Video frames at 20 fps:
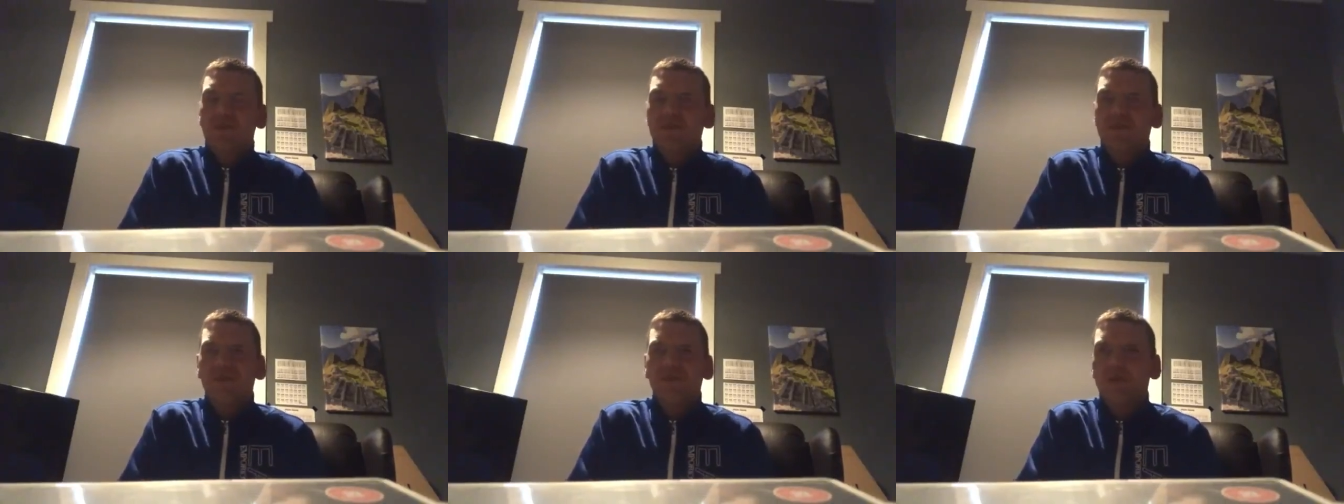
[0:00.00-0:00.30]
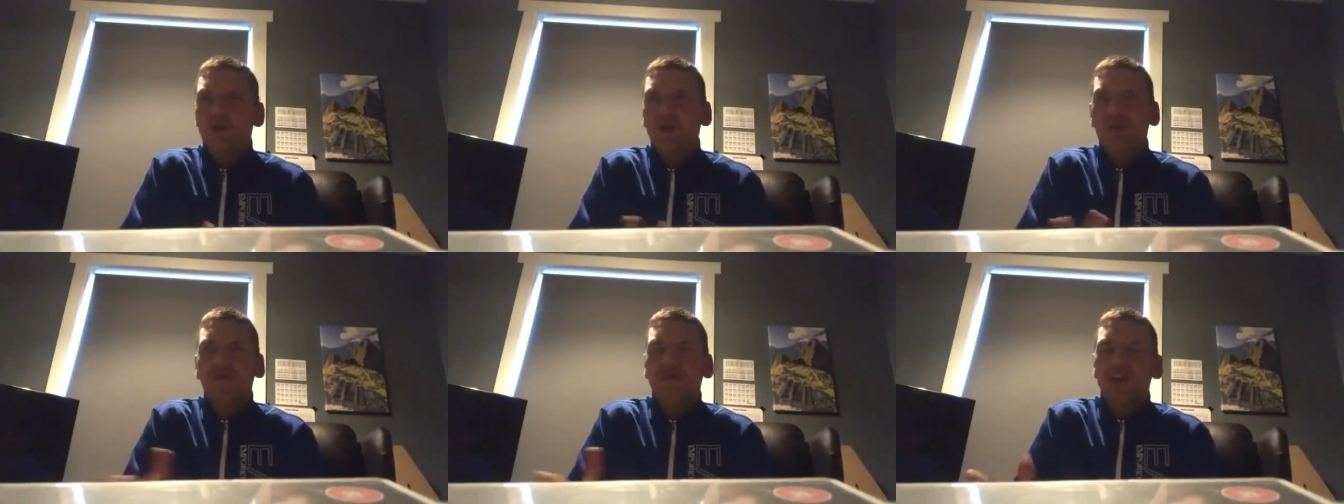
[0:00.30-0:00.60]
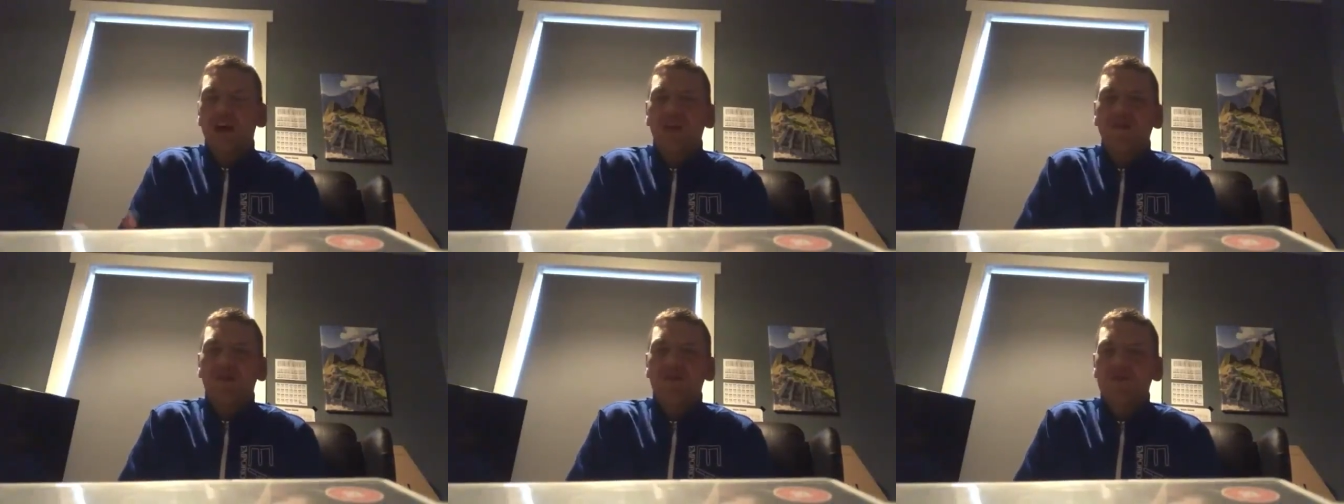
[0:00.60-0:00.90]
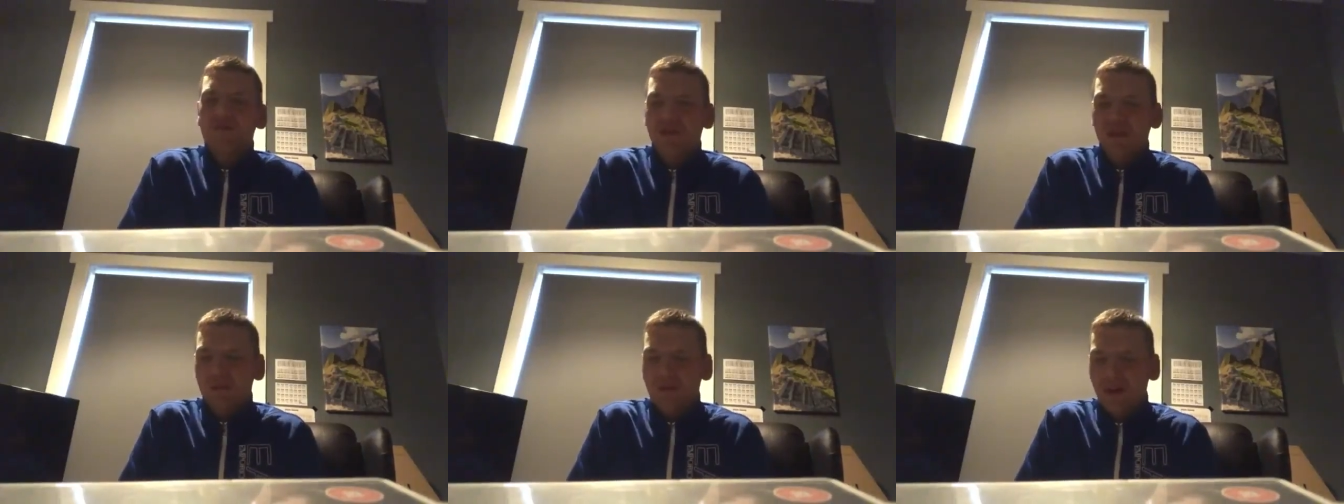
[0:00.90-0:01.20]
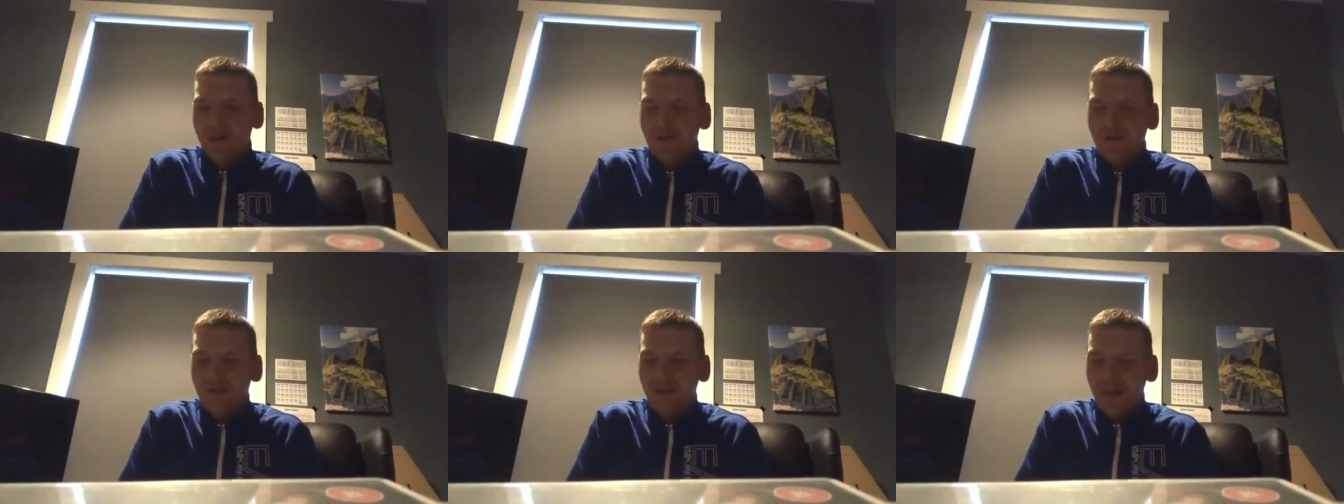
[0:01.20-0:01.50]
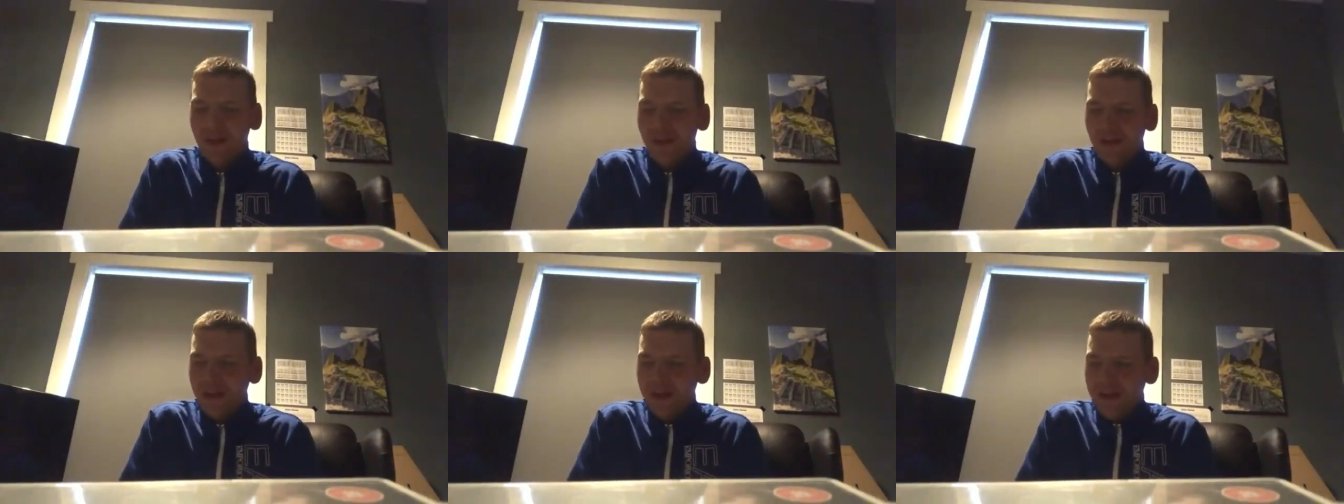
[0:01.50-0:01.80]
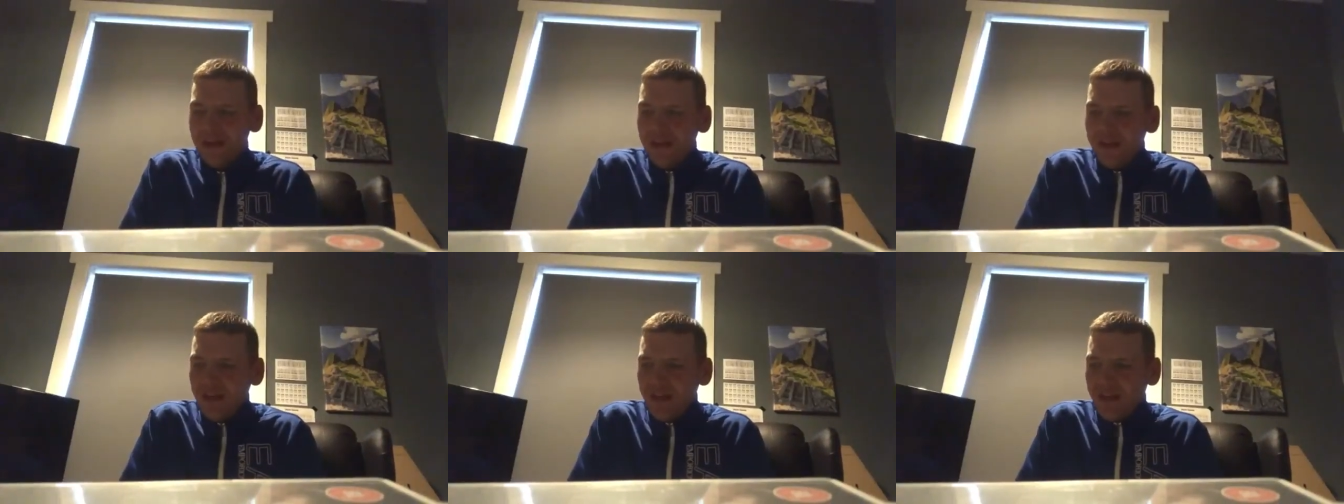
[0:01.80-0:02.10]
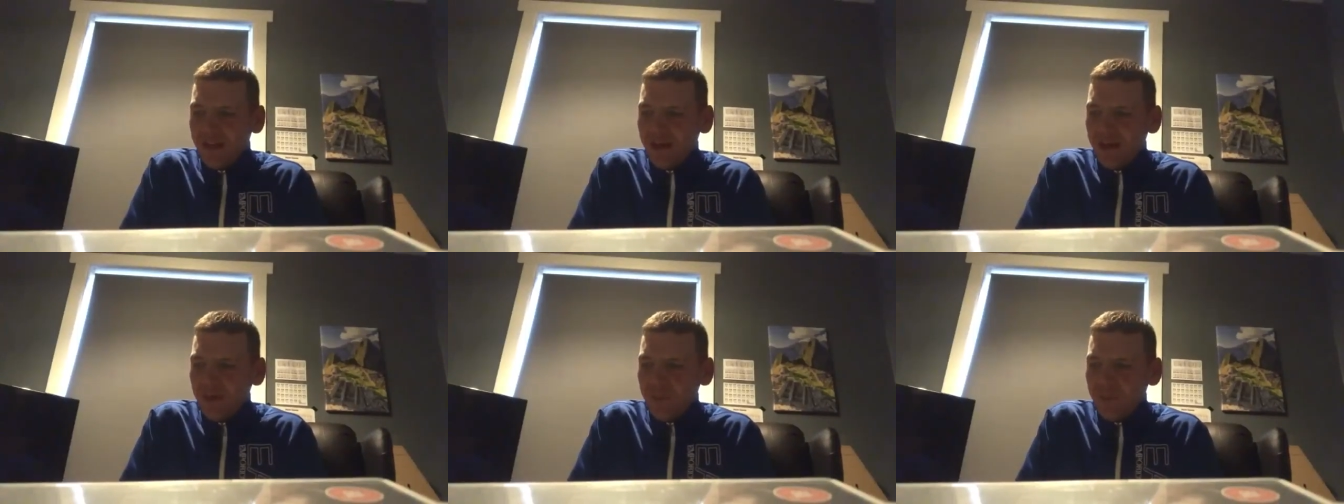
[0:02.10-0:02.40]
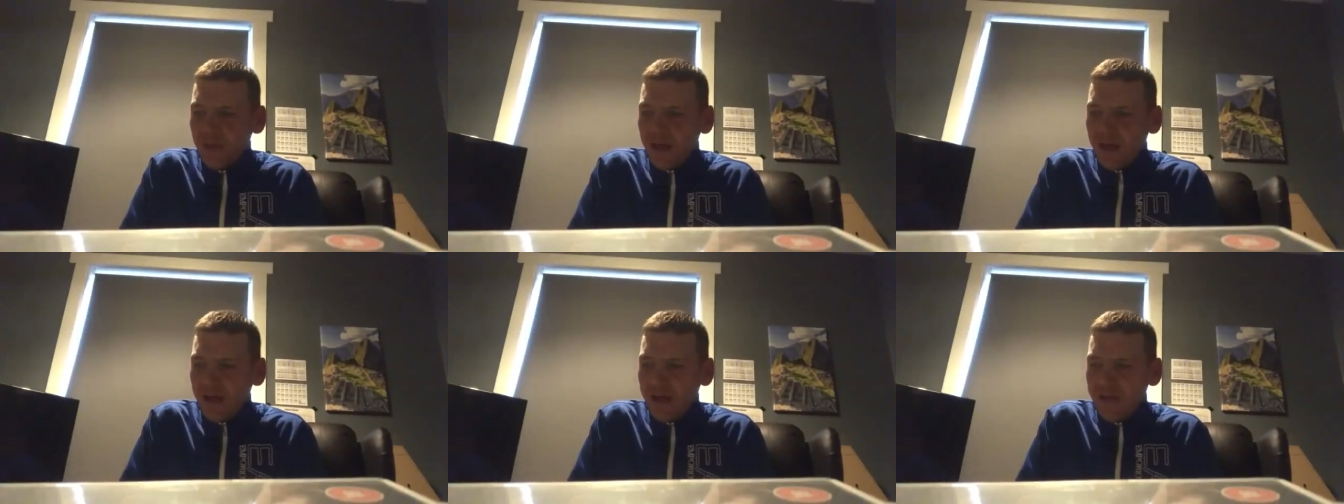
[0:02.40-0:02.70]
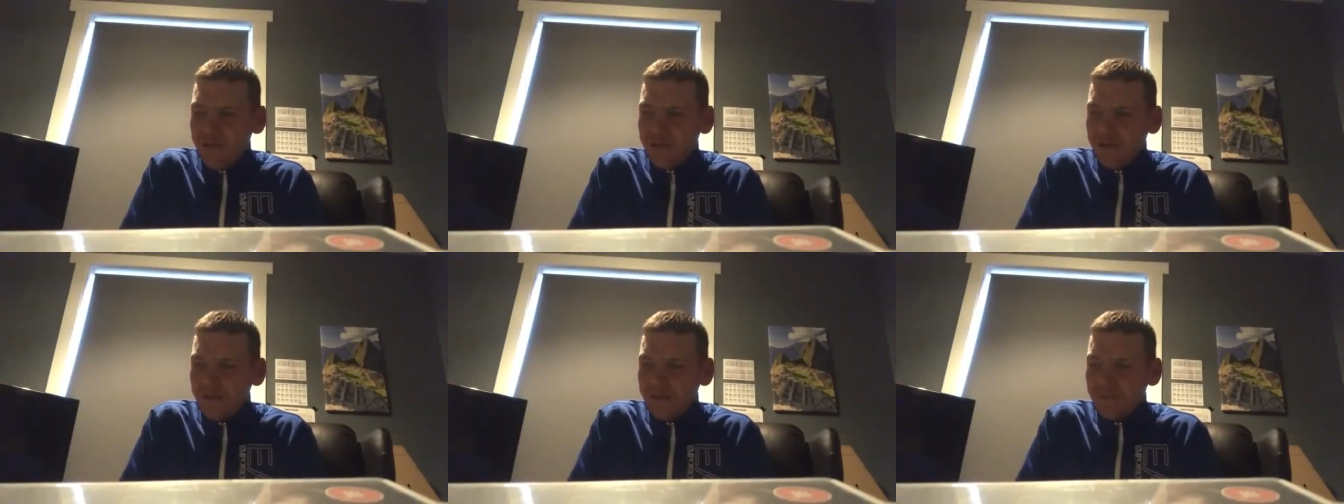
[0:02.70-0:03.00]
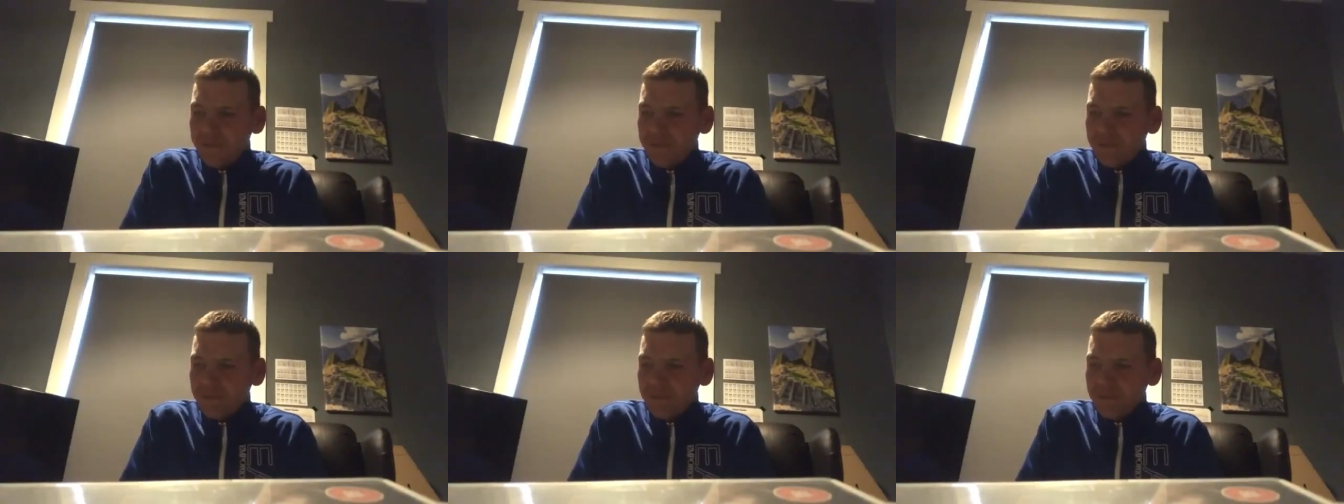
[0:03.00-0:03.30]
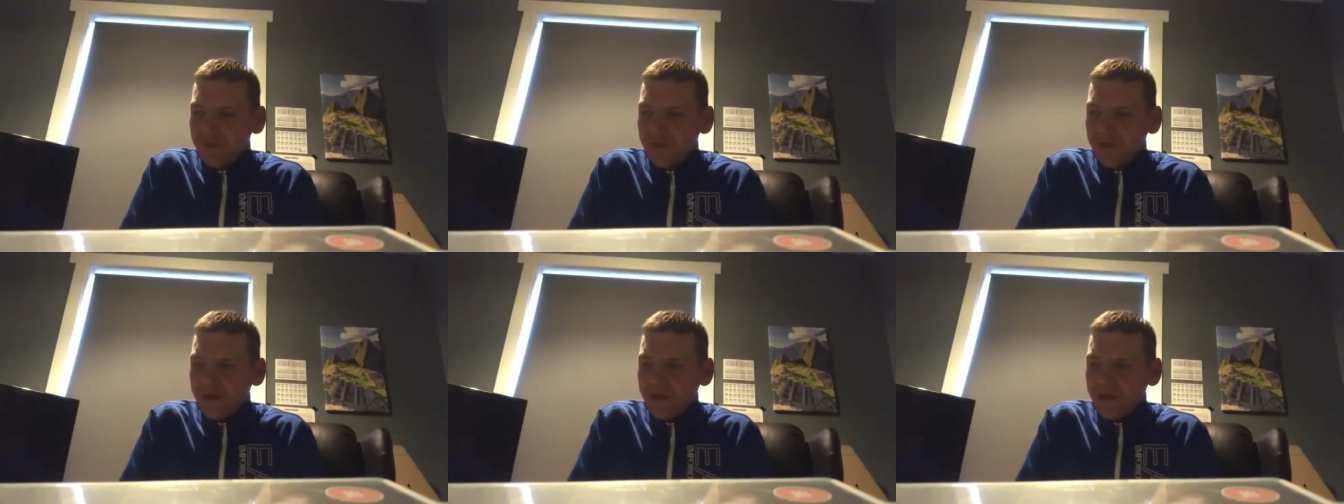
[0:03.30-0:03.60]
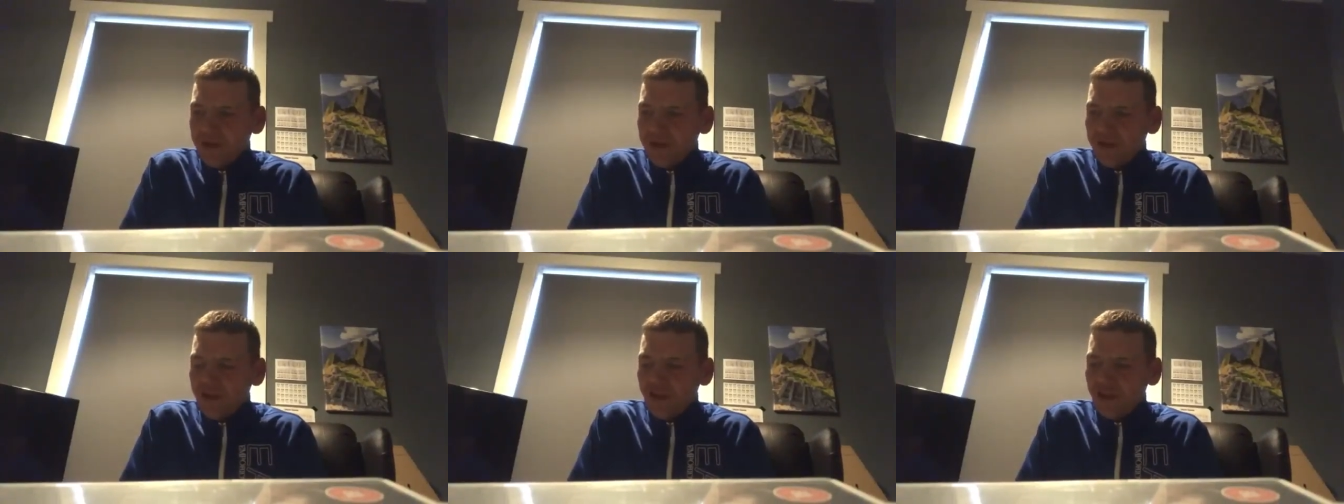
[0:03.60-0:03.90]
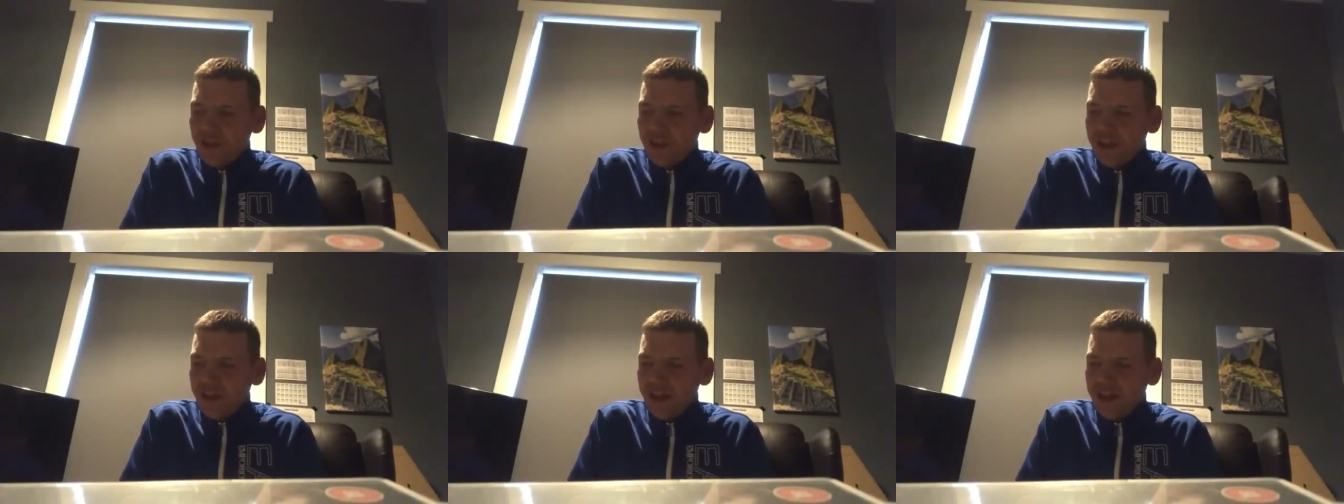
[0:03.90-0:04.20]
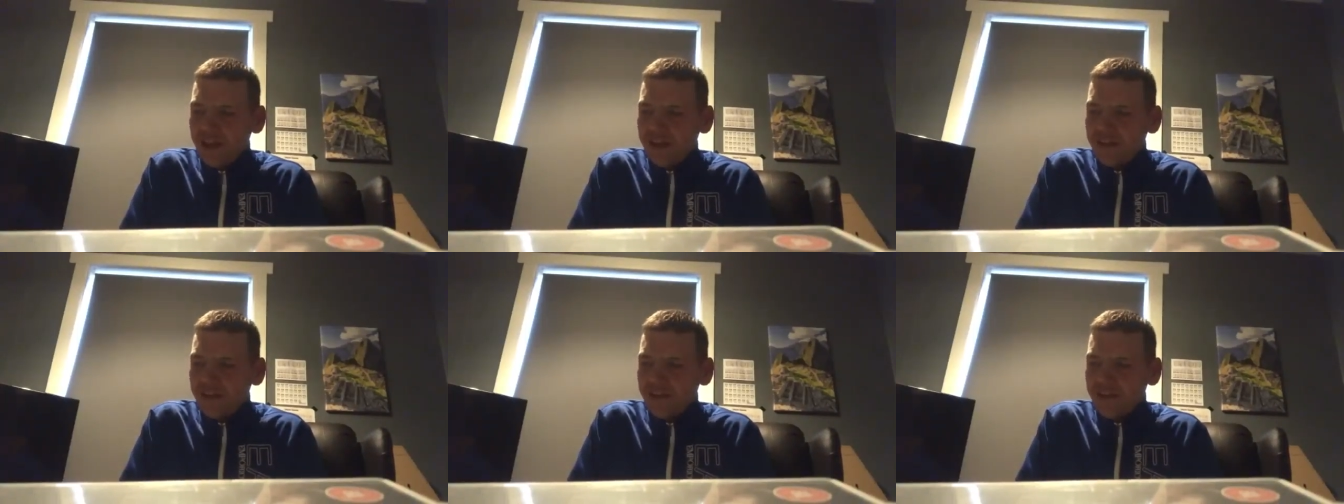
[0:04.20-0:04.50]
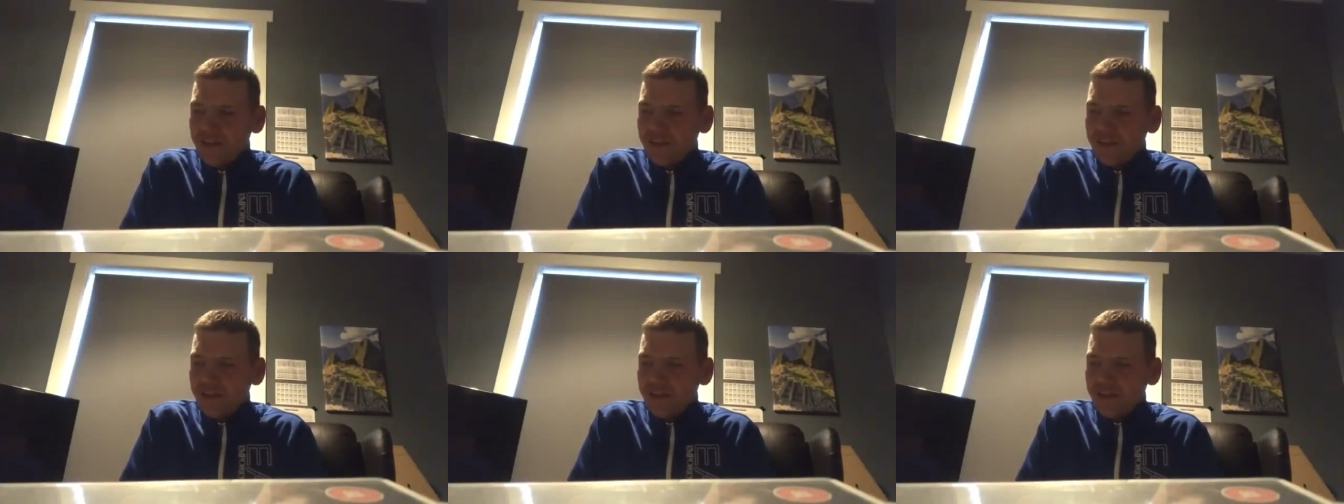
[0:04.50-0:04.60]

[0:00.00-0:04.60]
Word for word: four or five hundred a month. Um, and she had,